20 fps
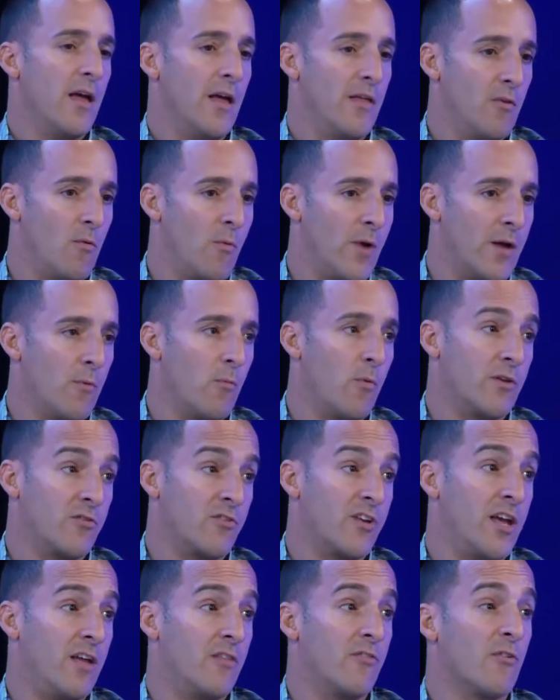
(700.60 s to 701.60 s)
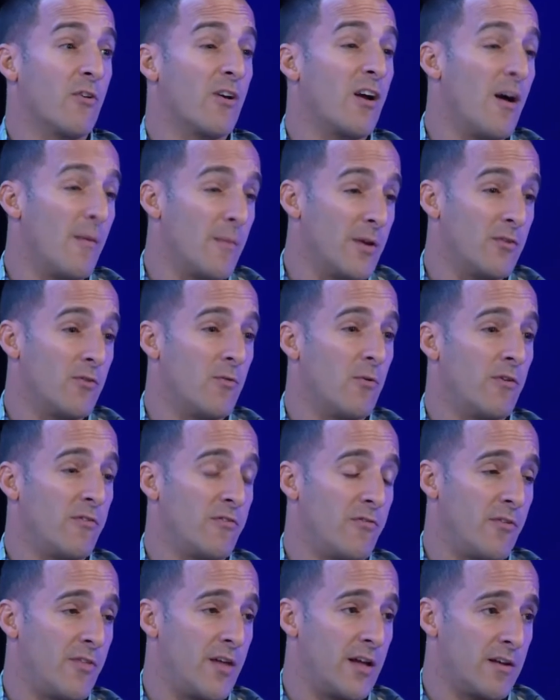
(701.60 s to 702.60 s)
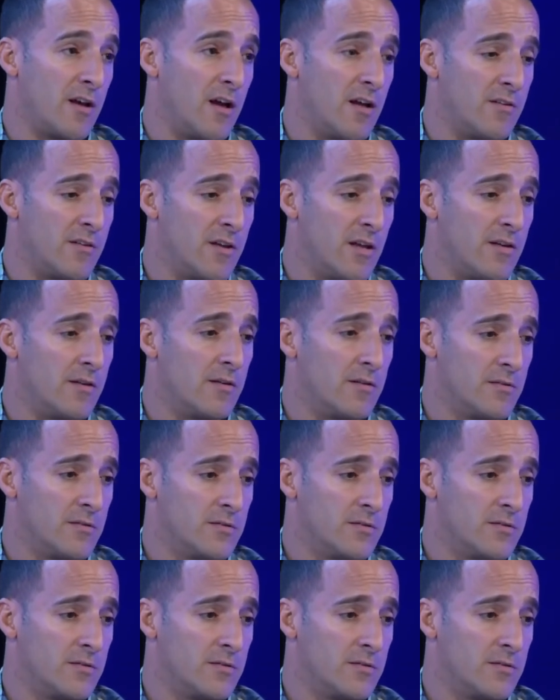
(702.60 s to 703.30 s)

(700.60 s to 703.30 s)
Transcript: and the way in which kids are coming to us for that content.